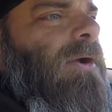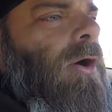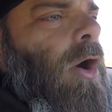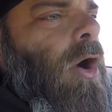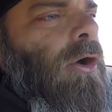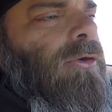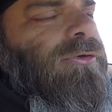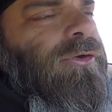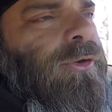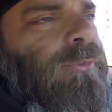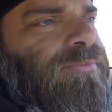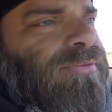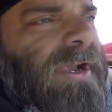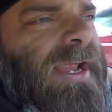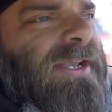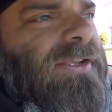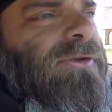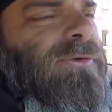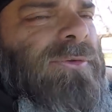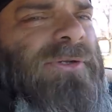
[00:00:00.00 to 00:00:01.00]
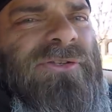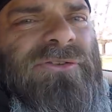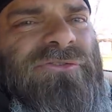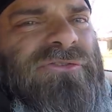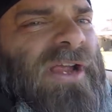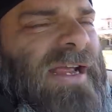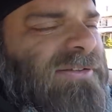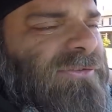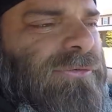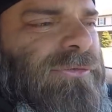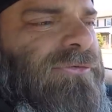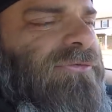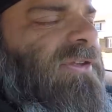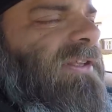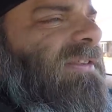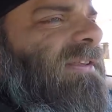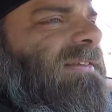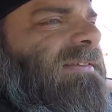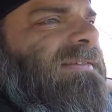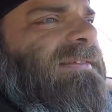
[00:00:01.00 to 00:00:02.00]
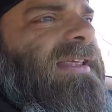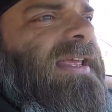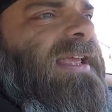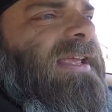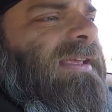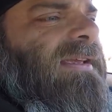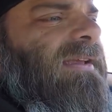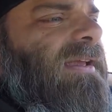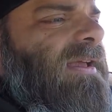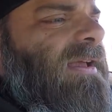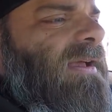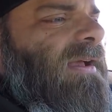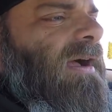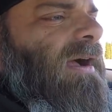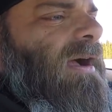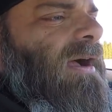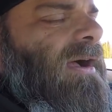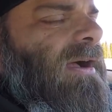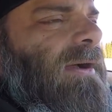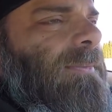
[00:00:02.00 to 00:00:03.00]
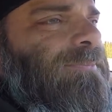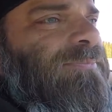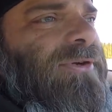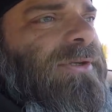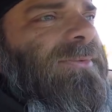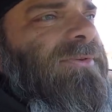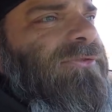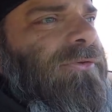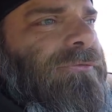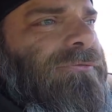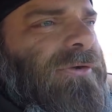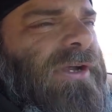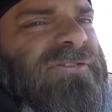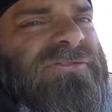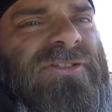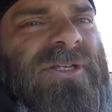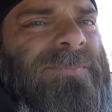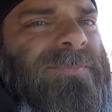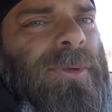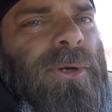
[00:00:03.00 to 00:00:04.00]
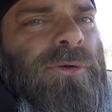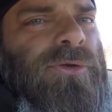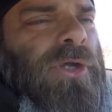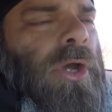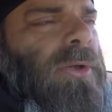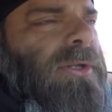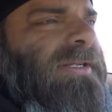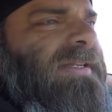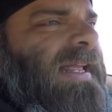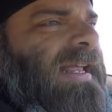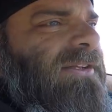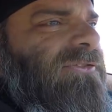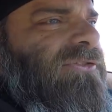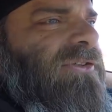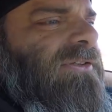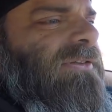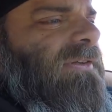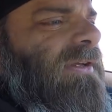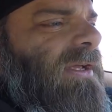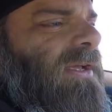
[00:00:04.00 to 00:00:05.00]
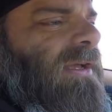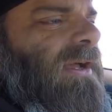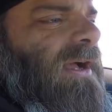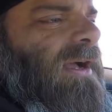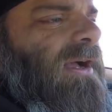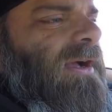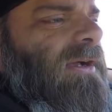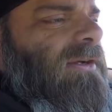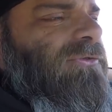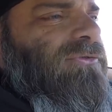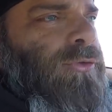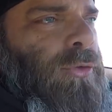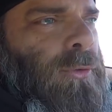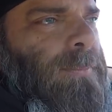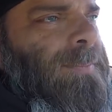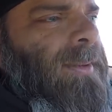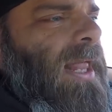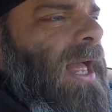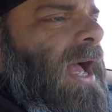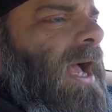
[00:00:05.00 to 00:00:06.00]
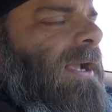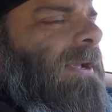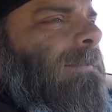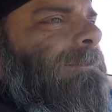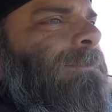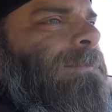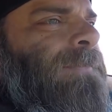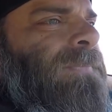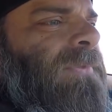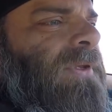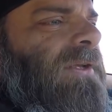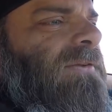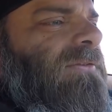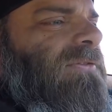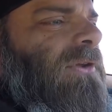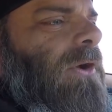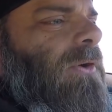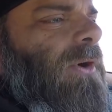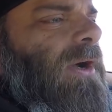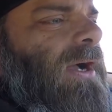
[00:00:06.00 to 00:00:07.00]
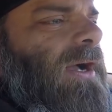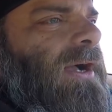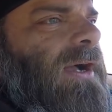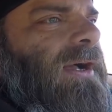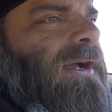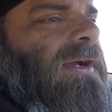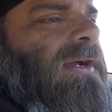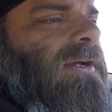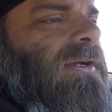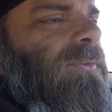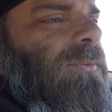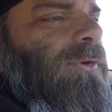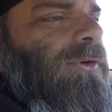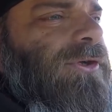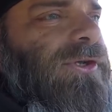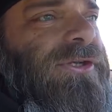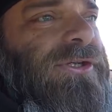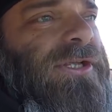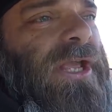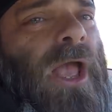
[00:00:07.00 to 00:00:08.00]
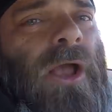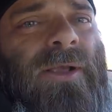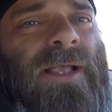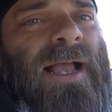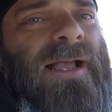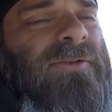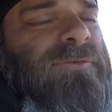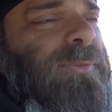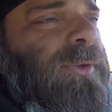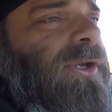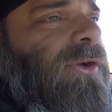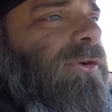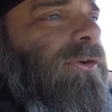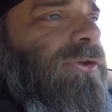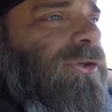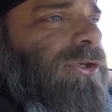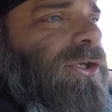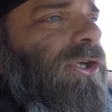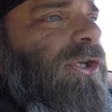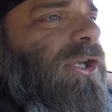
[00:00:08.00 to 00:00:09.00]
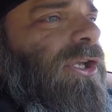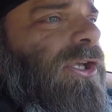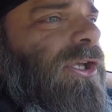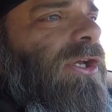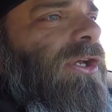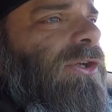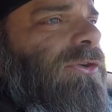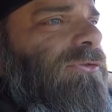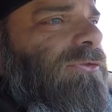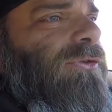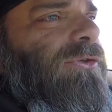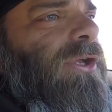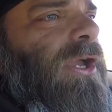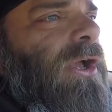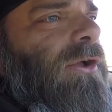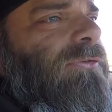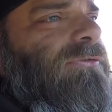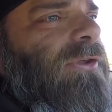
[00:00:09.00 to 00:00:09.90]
All new, brand new injectors in this thing, pretty much a freshly built Golen engine, short block. So, we're good to go, guys. We are good to go.